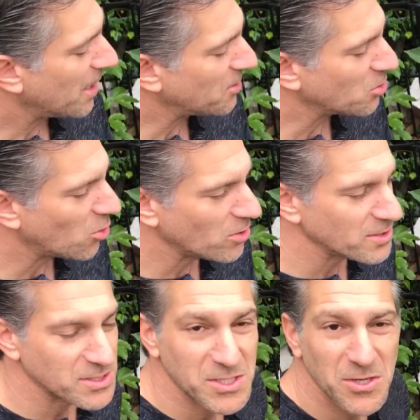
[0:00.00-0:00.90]
And the
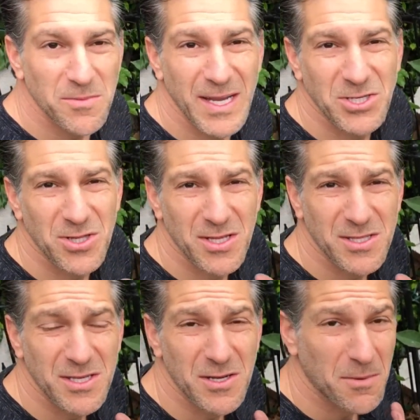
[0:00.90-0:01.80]
goal is to make sure
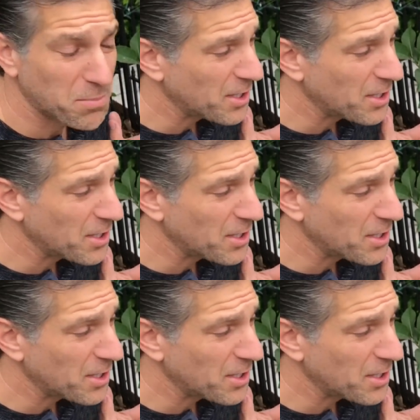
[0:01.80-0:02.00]
that the